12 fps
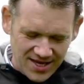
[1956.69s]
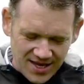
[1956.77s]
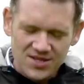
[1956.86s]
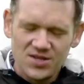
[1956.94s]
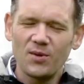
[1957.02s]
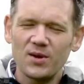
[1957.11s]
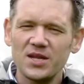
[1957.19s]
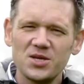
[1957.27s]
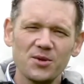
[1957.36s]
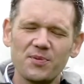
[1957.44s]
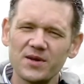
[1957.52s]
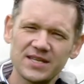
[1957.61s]
So what did you
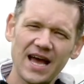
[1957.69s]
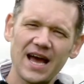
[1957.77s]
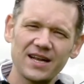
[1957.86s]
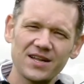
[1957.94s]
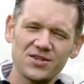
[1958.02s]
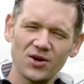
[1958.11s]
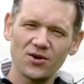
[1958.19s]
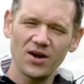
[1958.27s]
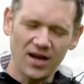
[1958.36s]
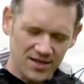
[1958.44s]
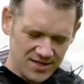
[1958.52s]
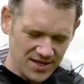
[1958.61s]
put down as your answer?